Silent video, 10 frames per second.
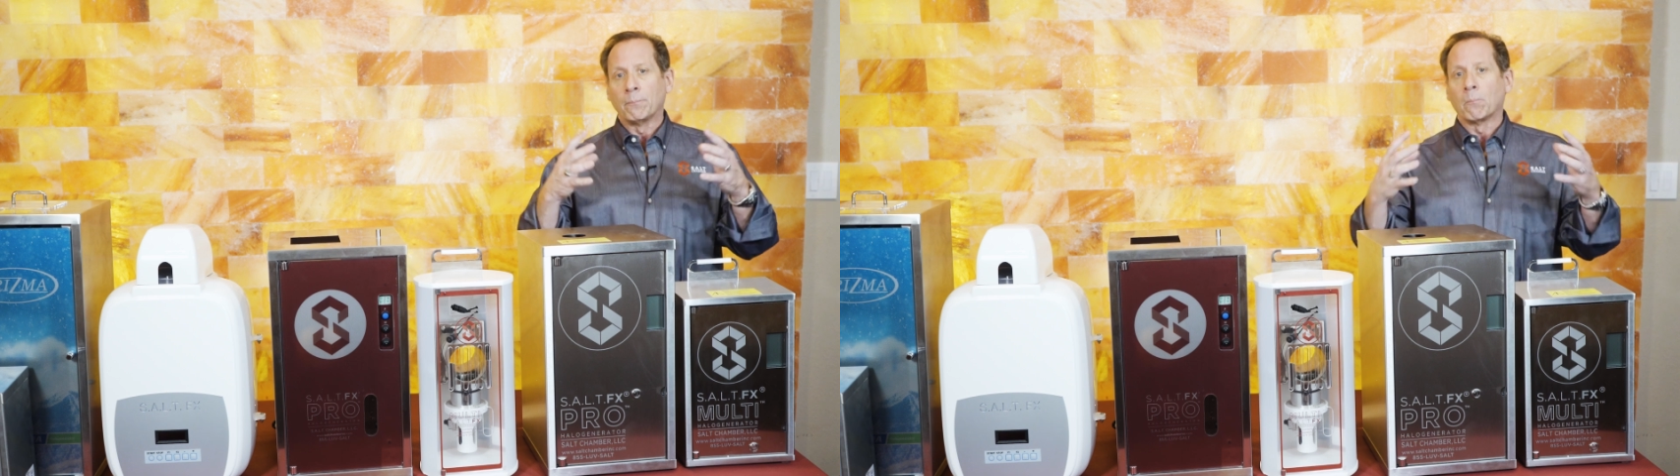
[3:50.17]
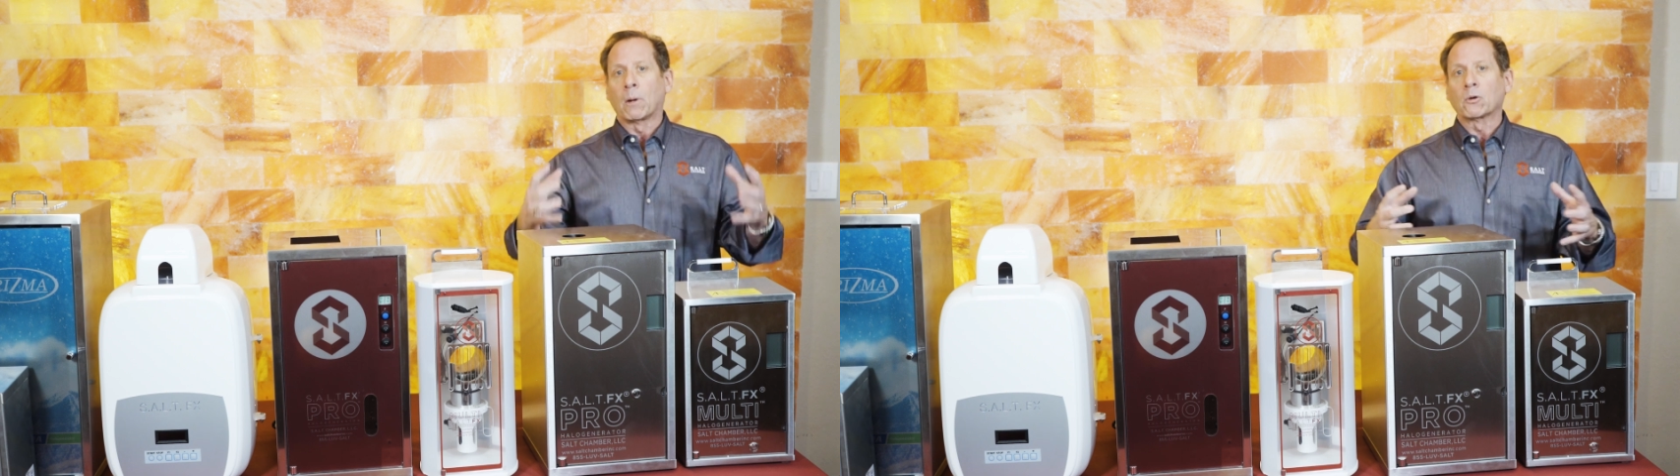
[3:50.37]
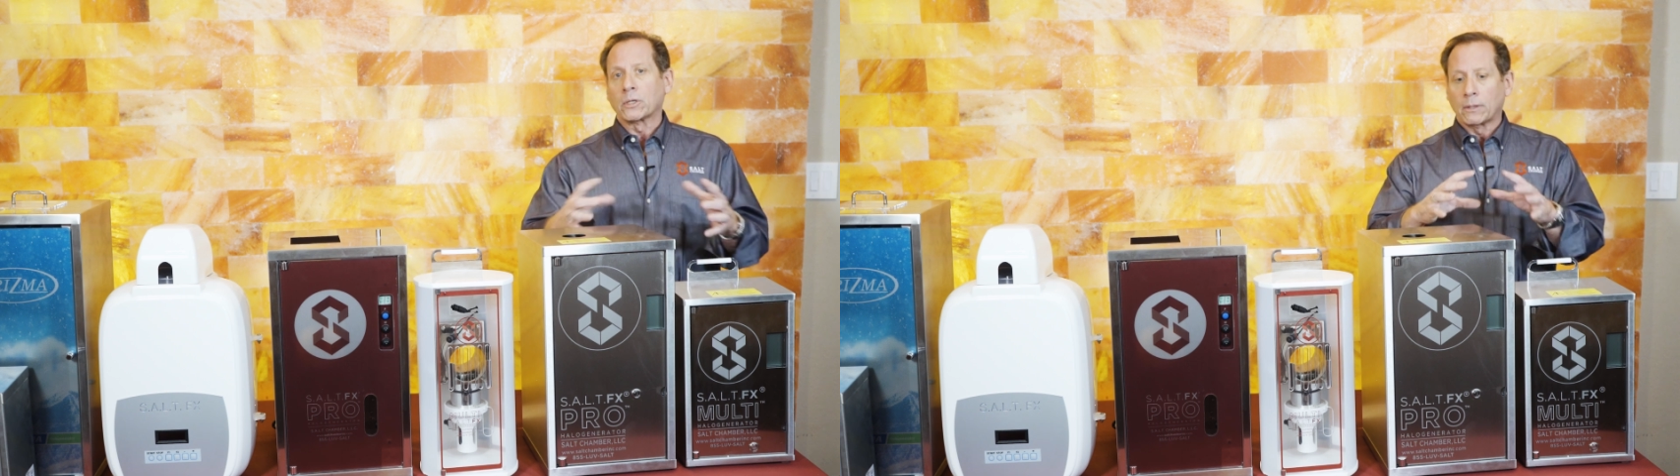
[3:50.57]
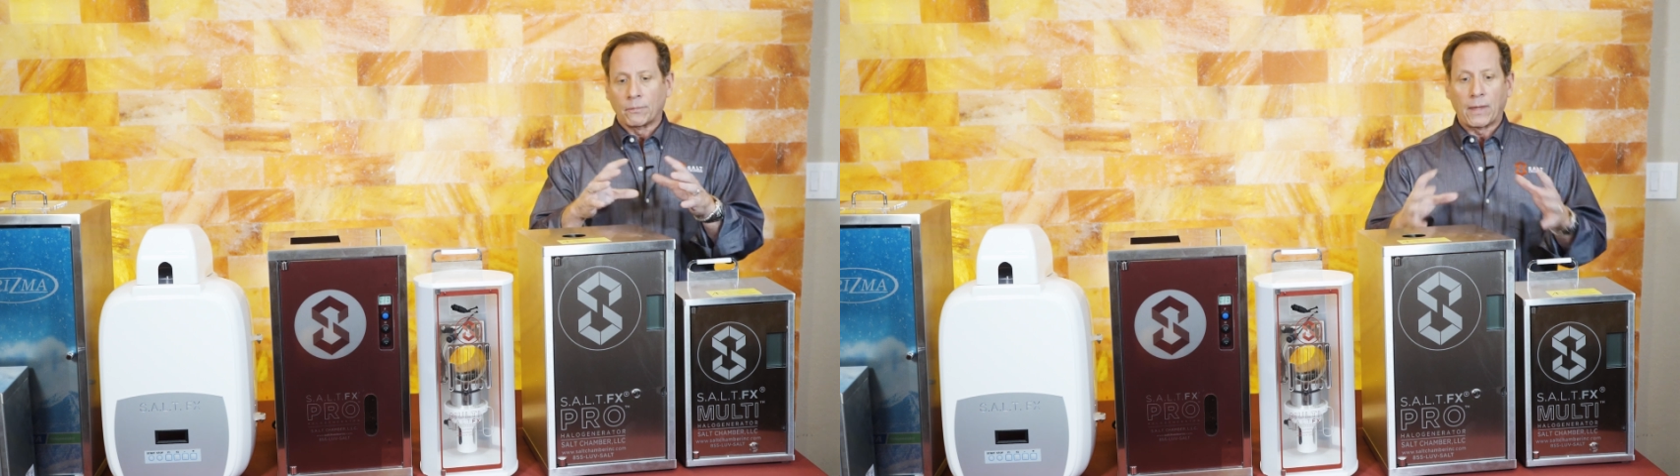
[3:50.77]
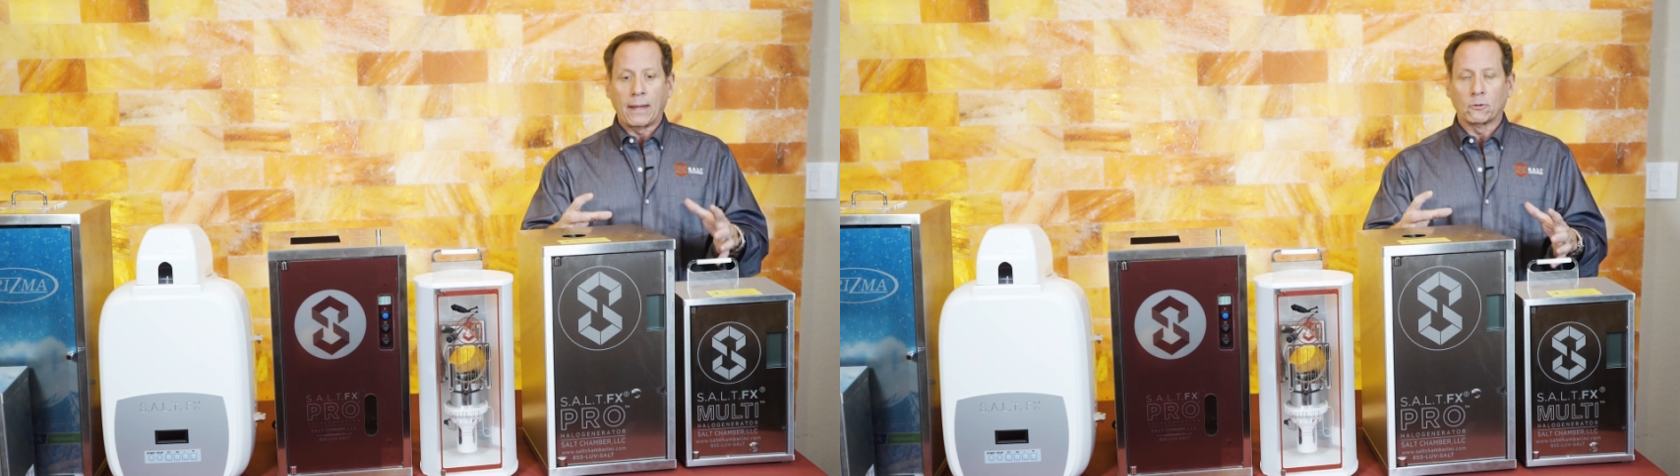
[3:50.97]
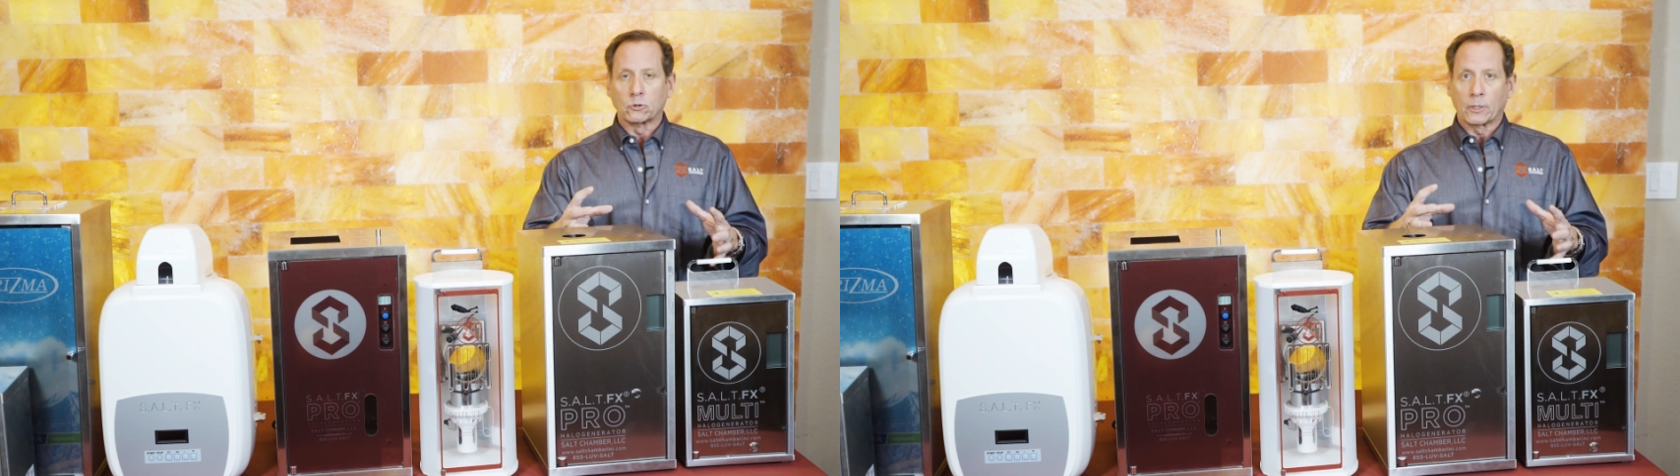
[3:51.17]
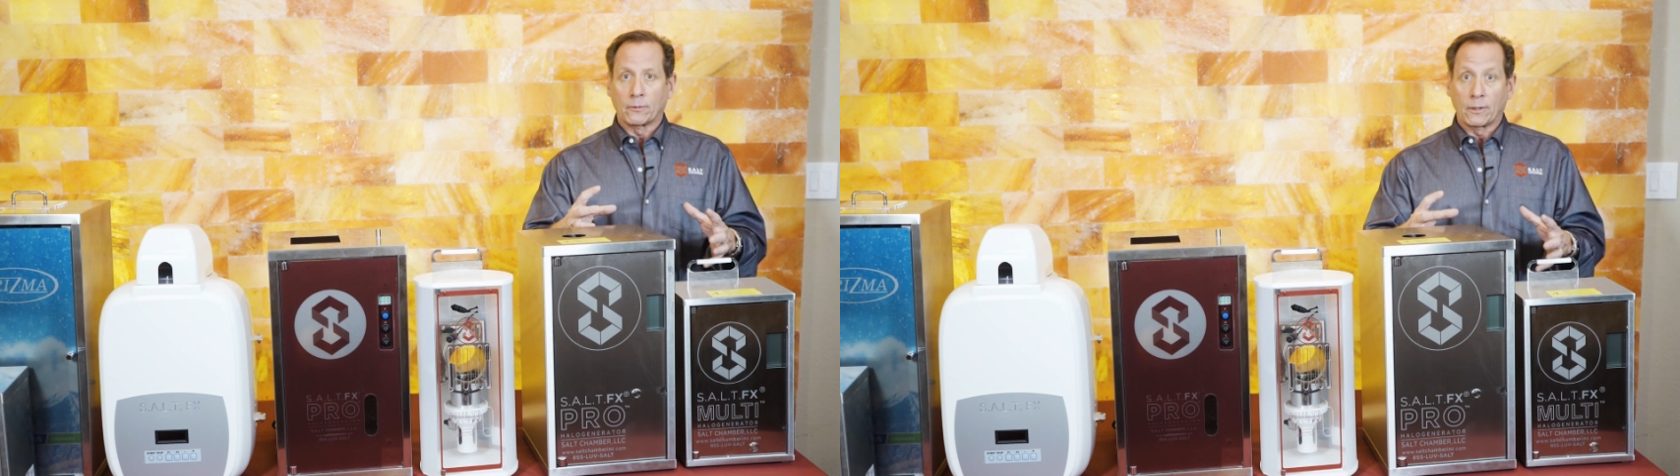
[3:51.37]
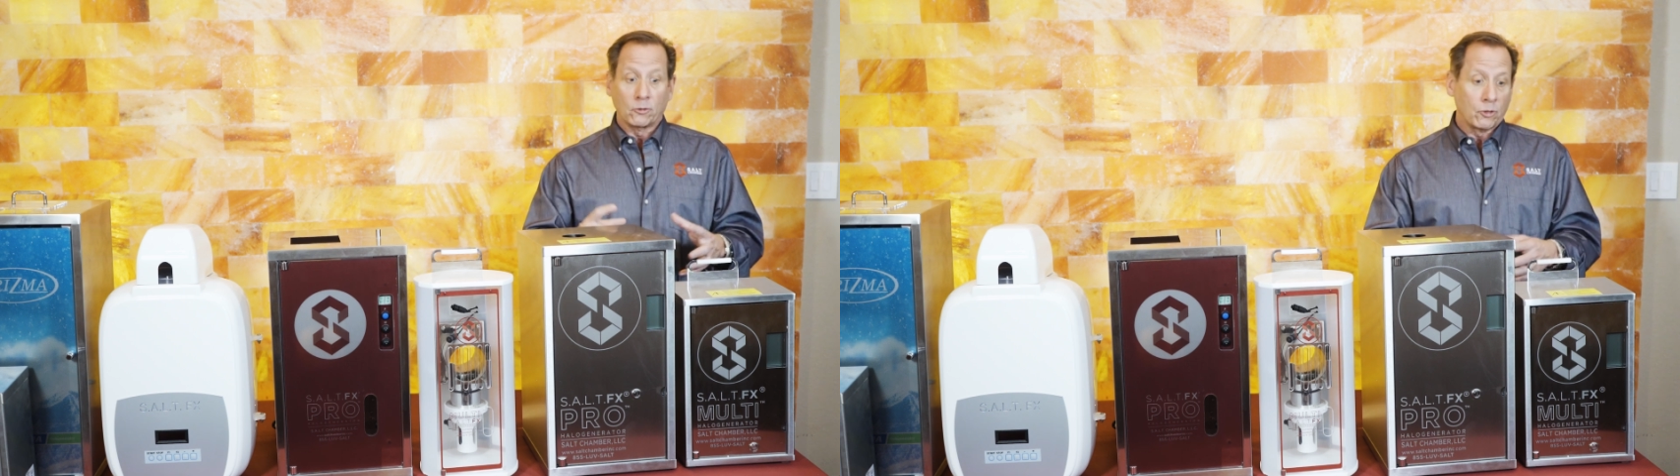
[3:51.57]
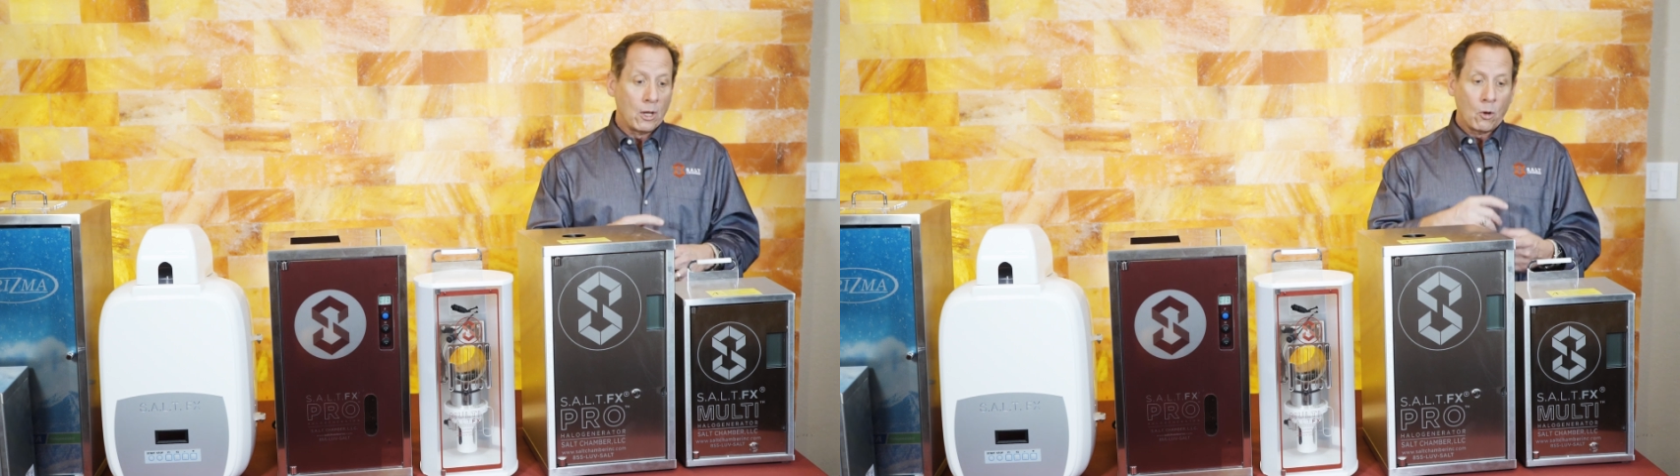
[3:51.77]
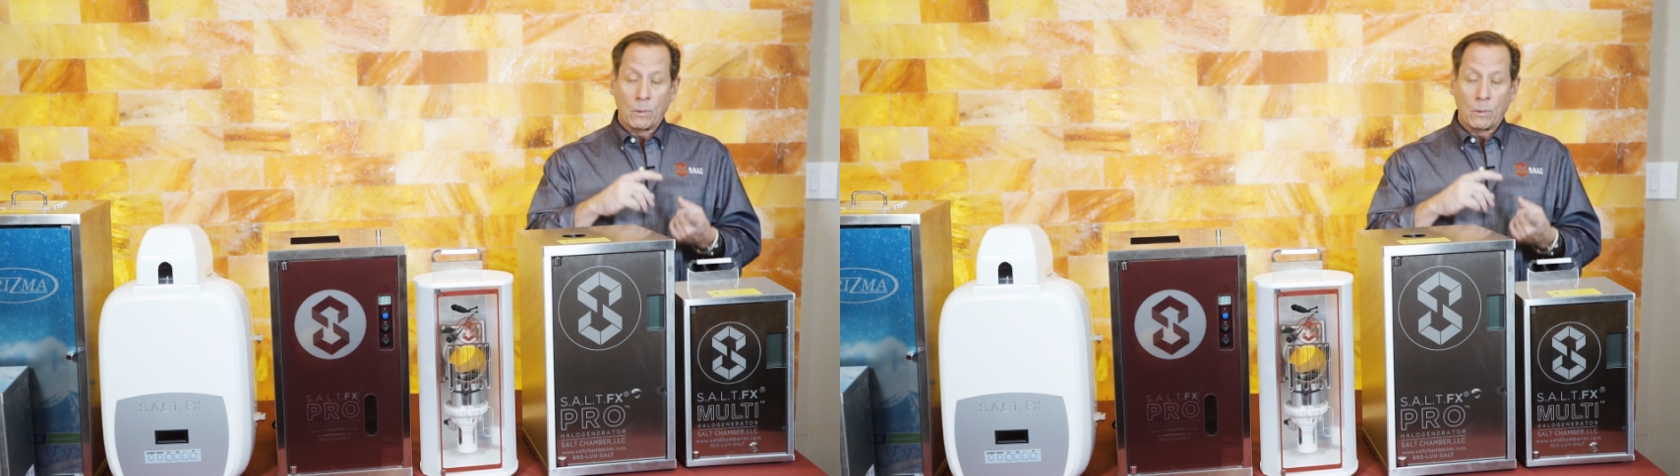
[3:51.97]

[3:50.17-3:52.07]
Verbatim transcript: and market the halo generators.